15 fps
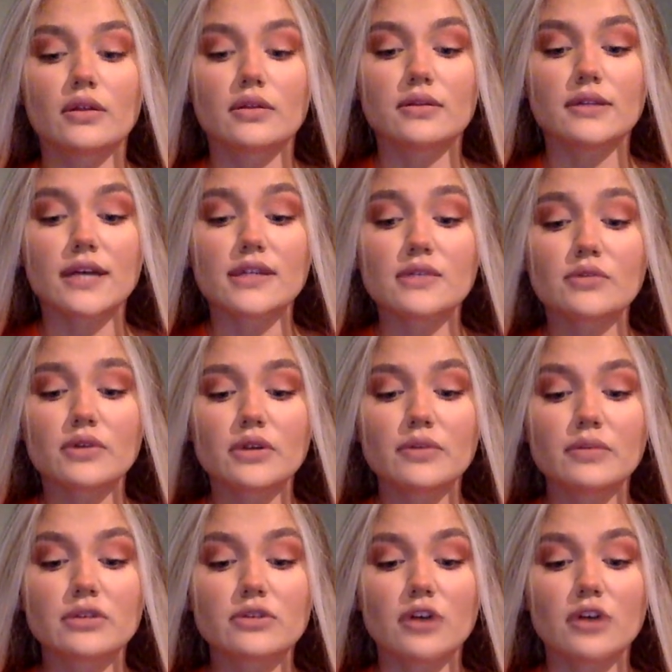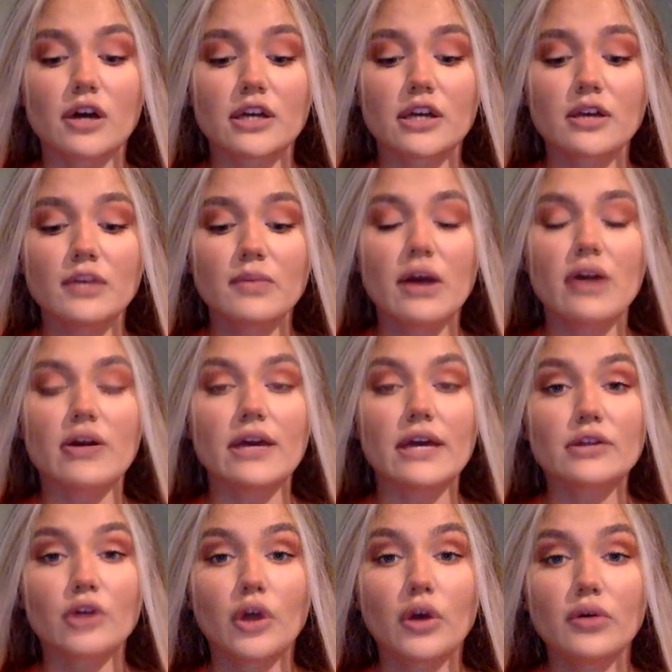Next, we're going to be talking about
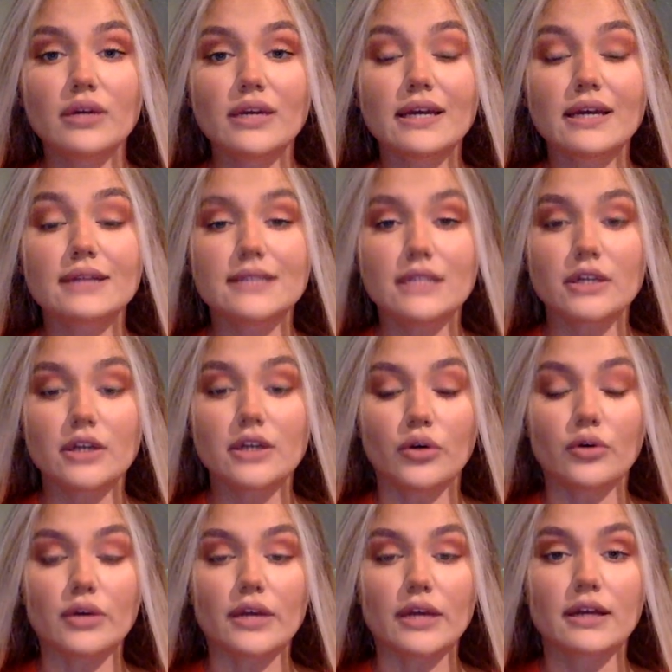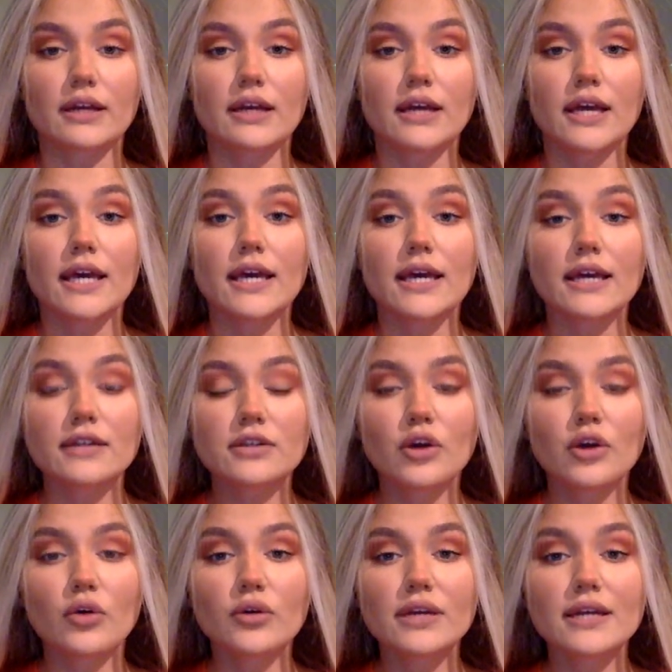encoding and decoding.
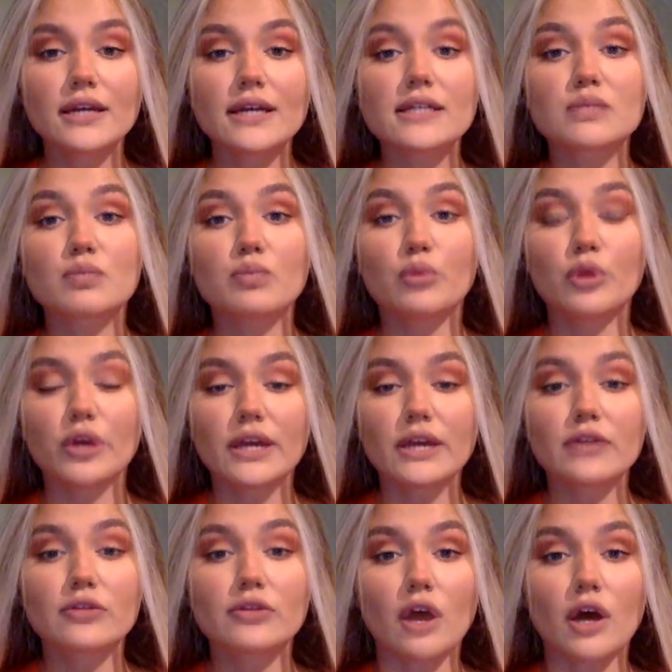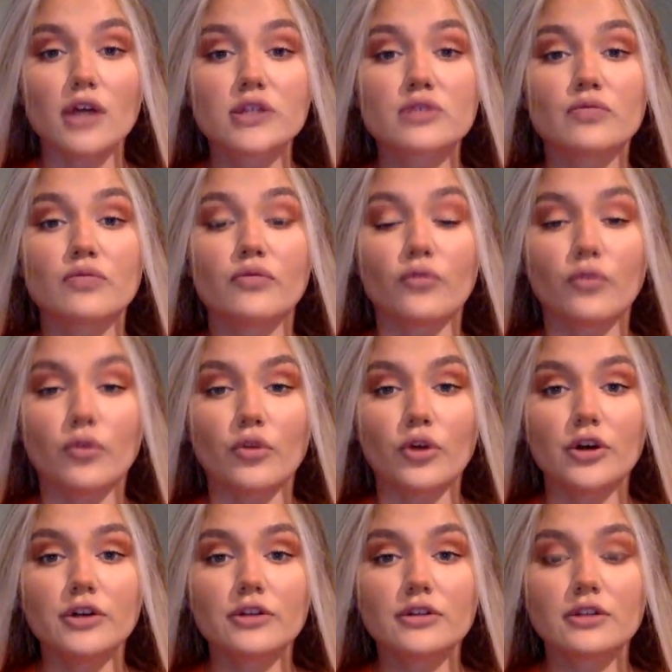Encoding is putting thoughts
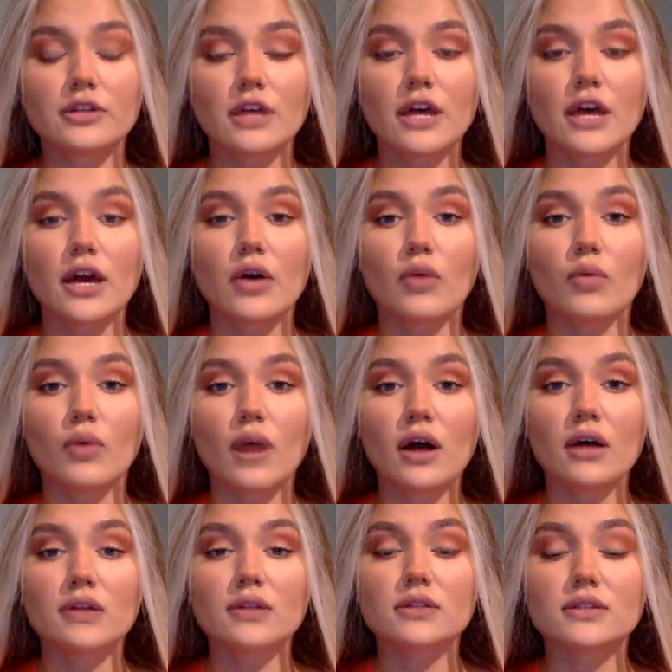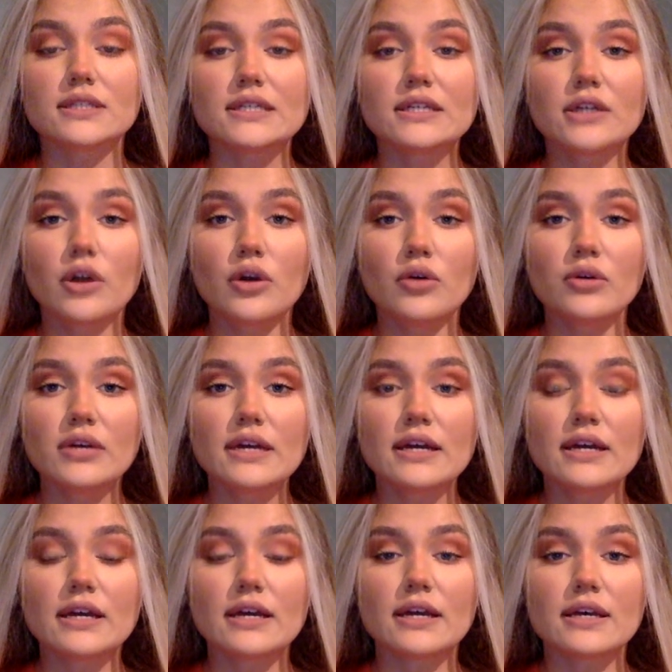forth, while
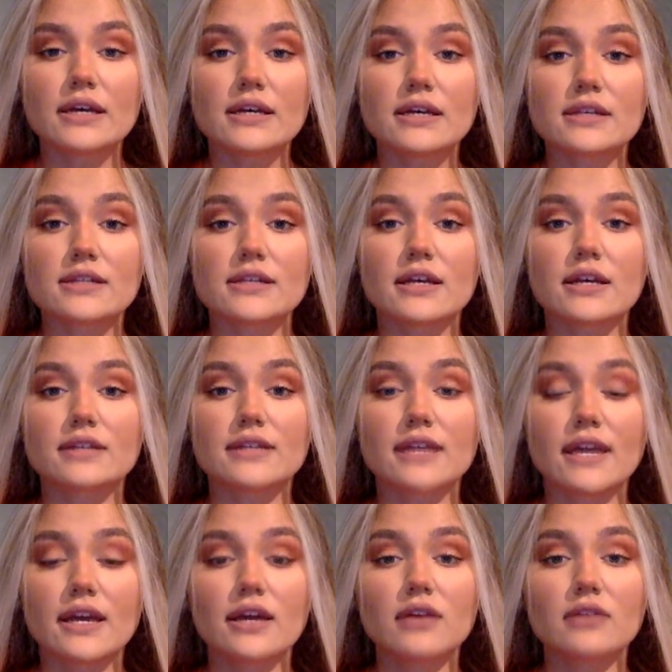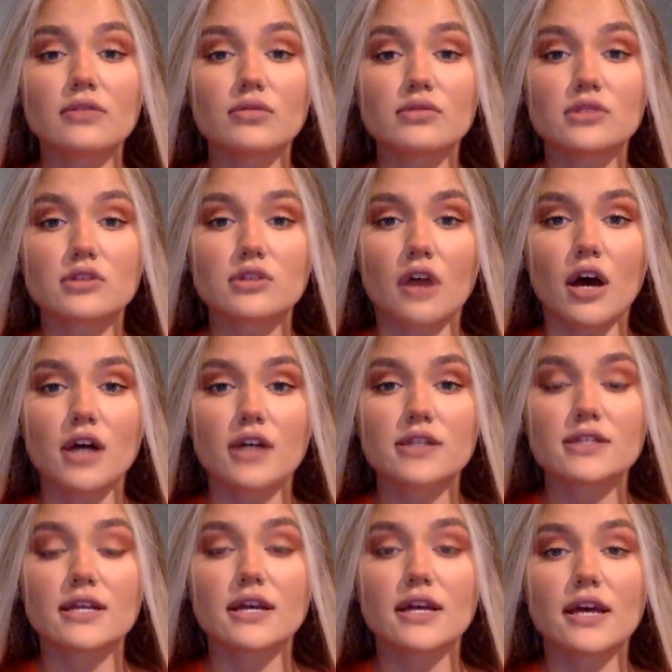decoding is taking those thoughts
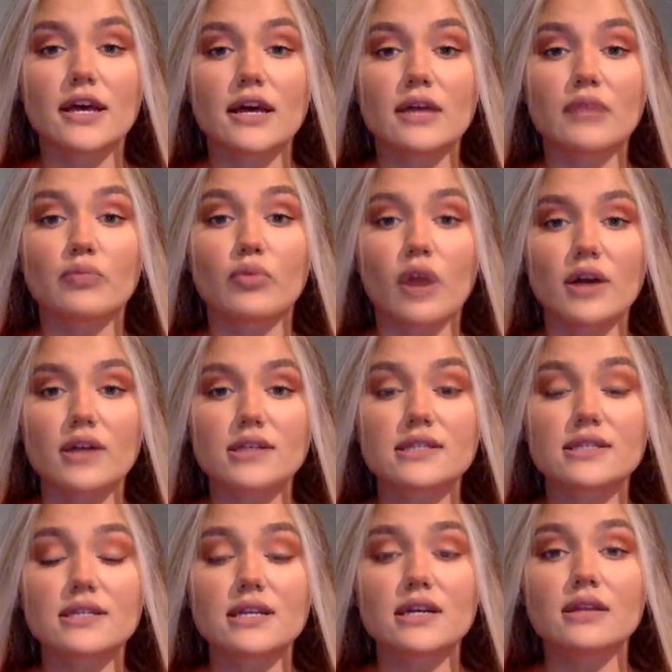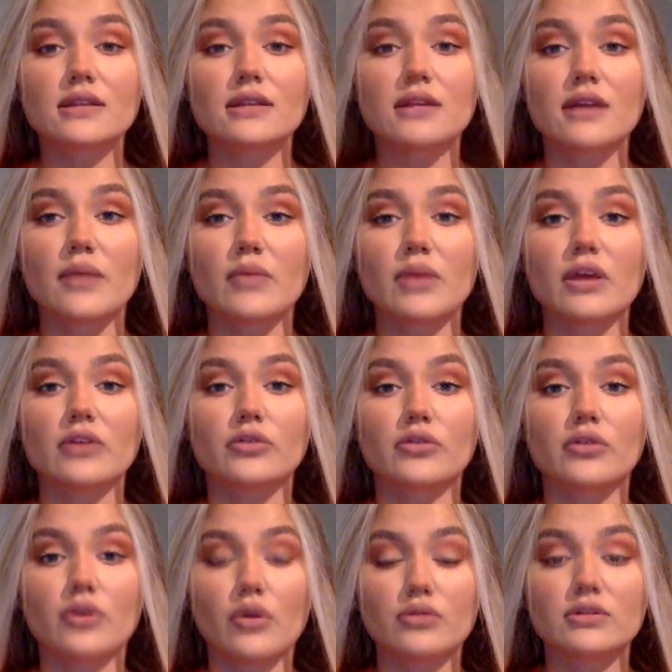and processing them in
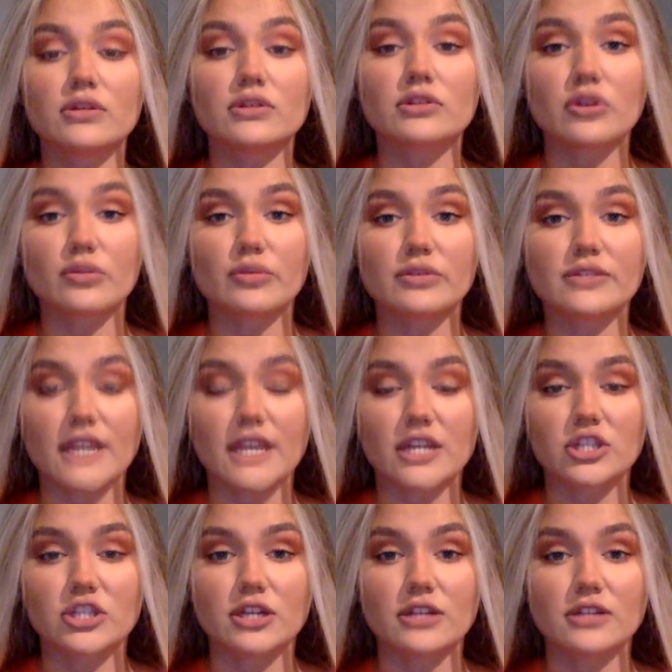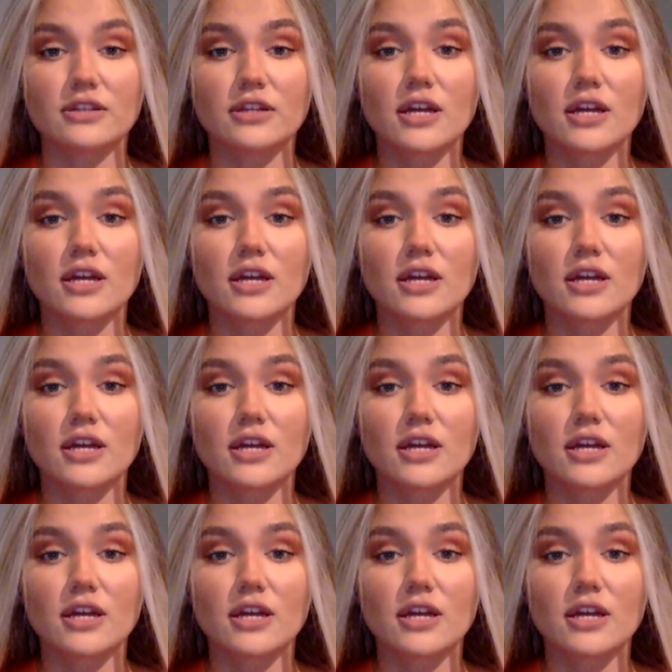your own interpretation.